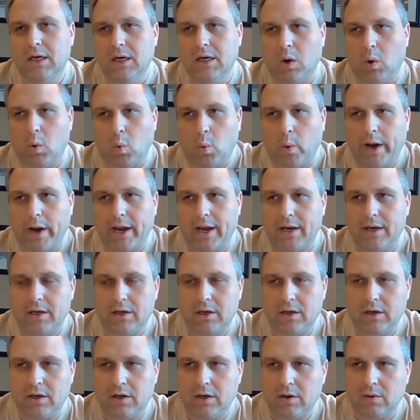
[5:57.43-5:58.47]

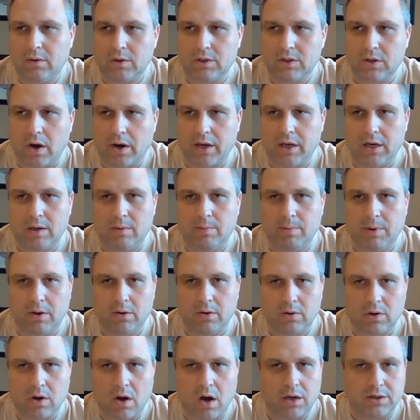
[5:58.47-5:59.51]
when you were talking
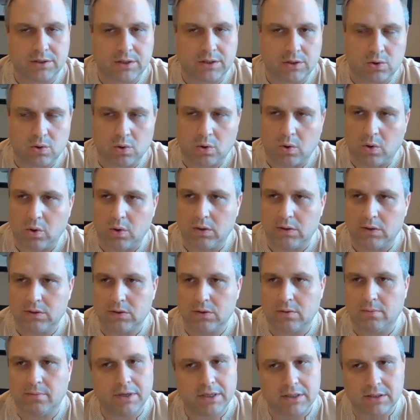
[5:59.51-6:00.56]
about cost controls
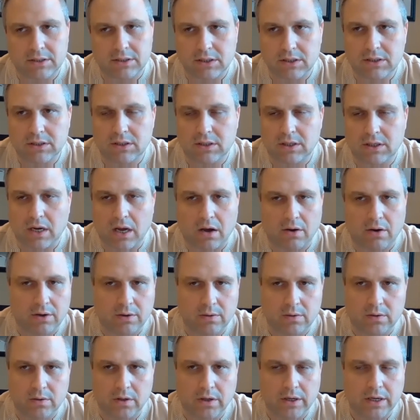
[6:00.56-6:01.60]
or business and how
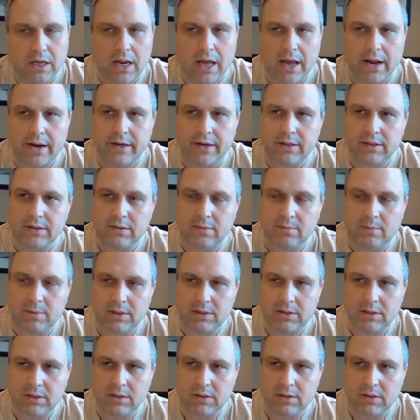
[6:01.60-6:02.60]
you look at it as a business